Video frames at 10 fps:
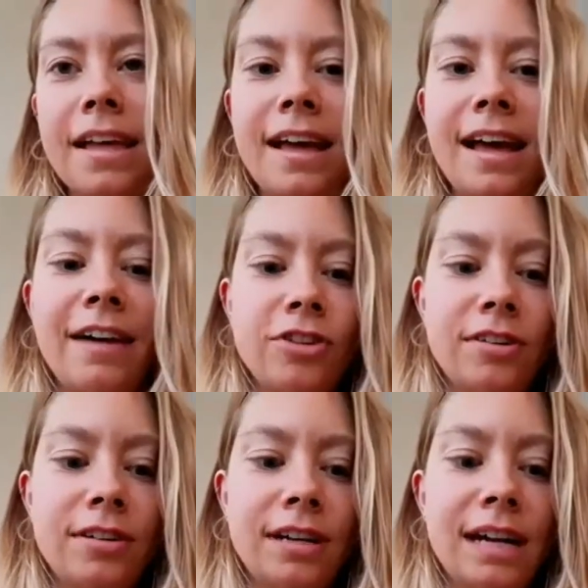
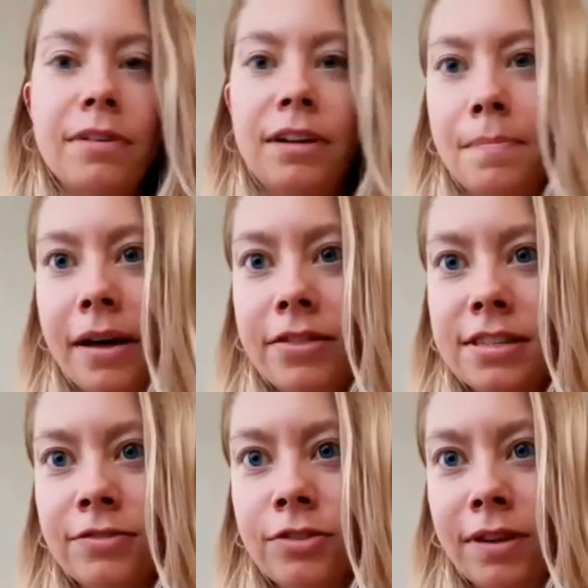after a couple of months
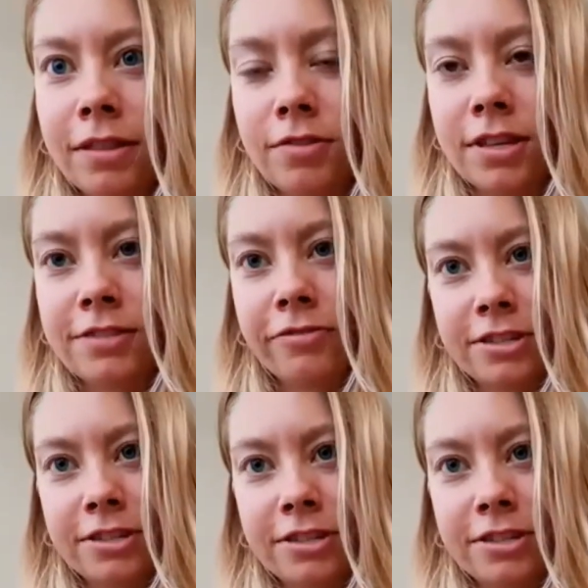of going through this
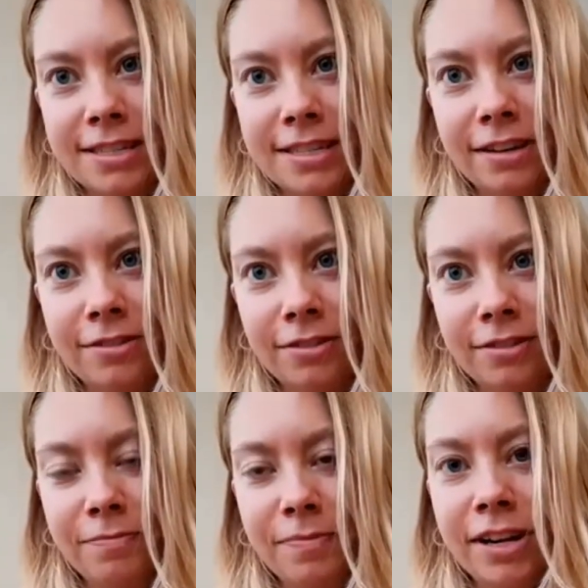frustrating cycle
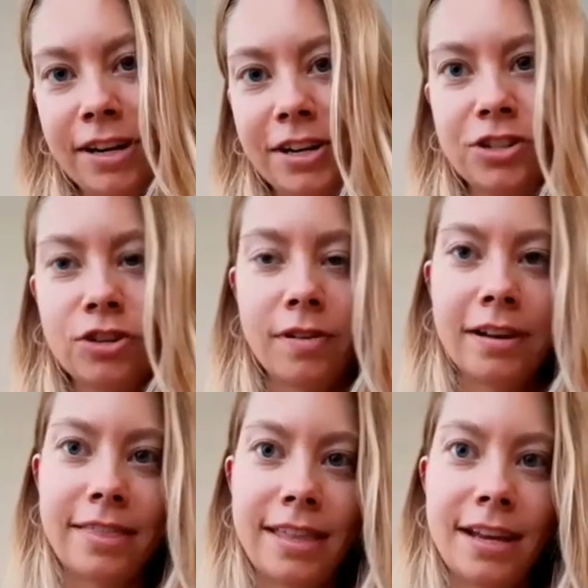of me trying to show her a
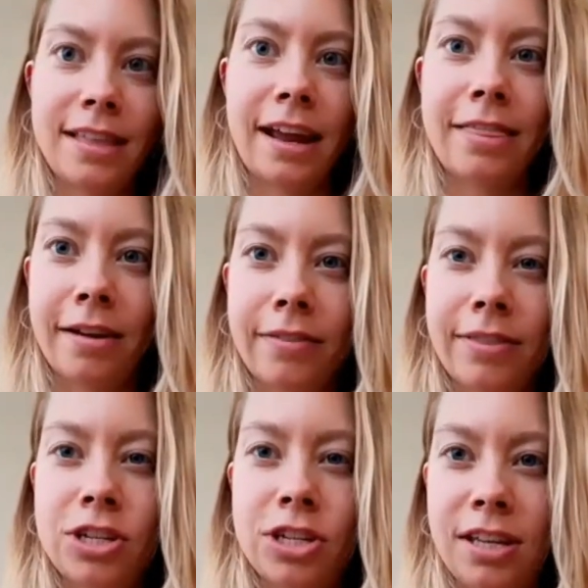thing that I thought that
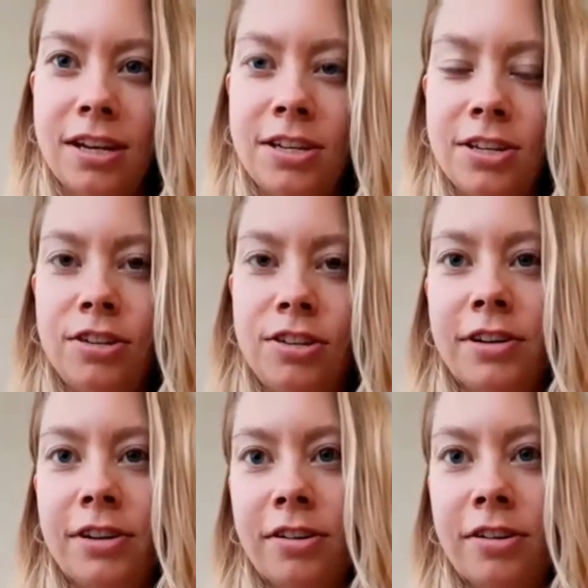she needed to do and
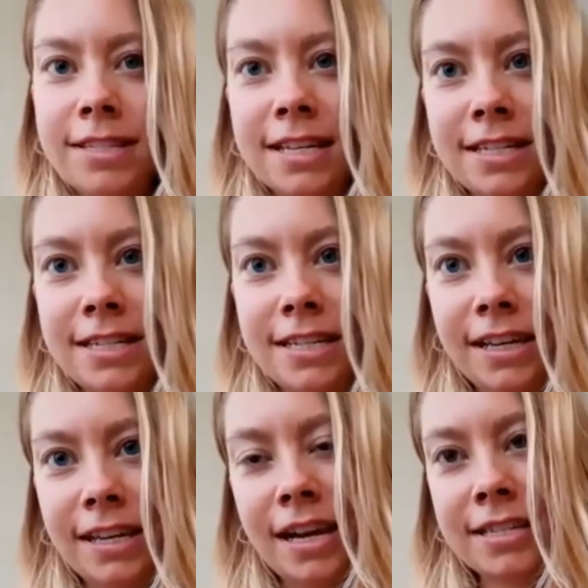her resisting
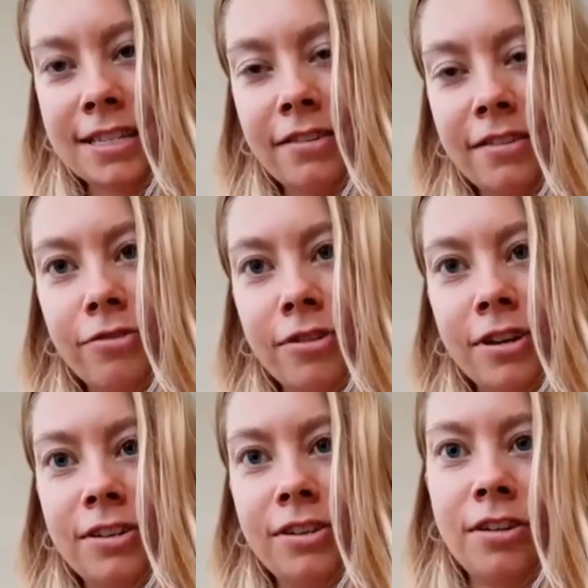it and asking
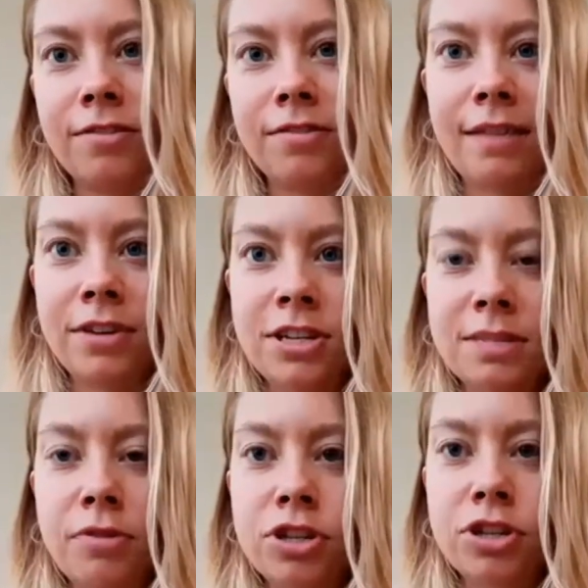for, you know, can't we
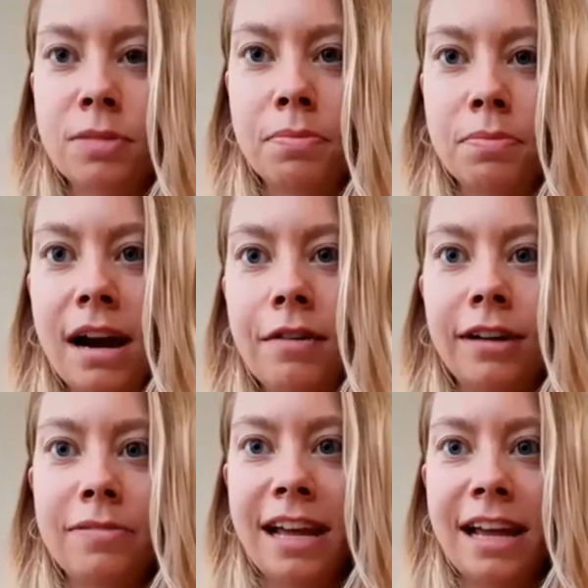just push the prowler up
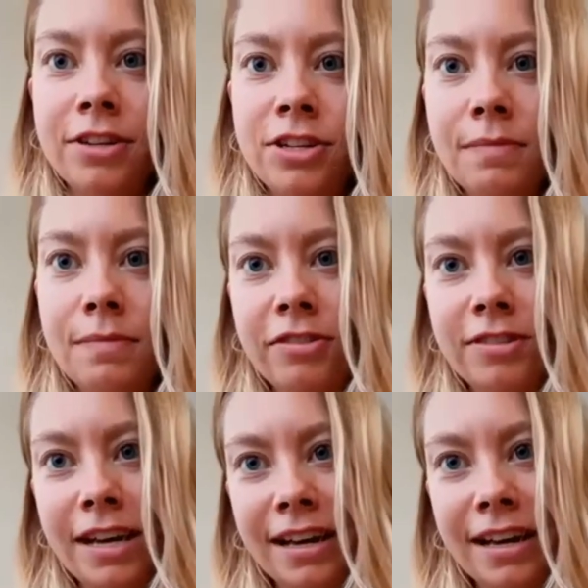and down the gym a few
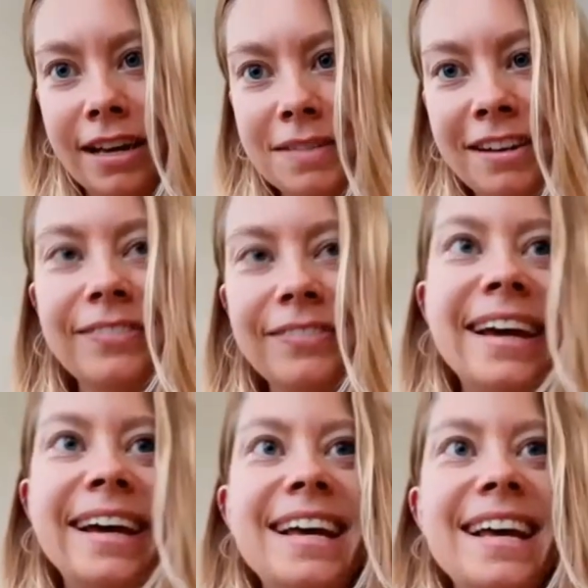times, you know?
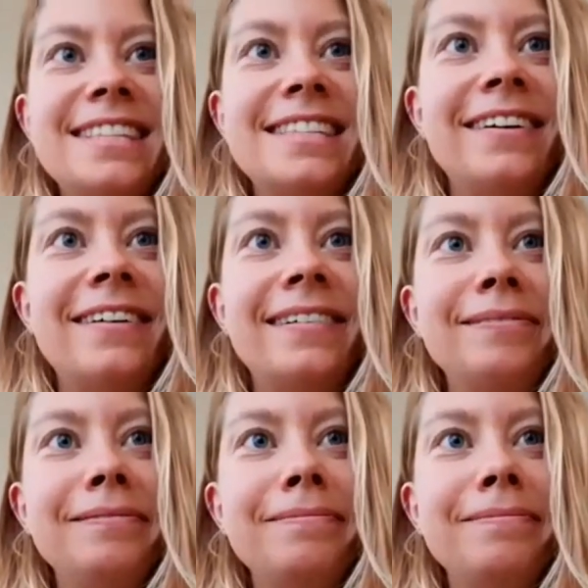So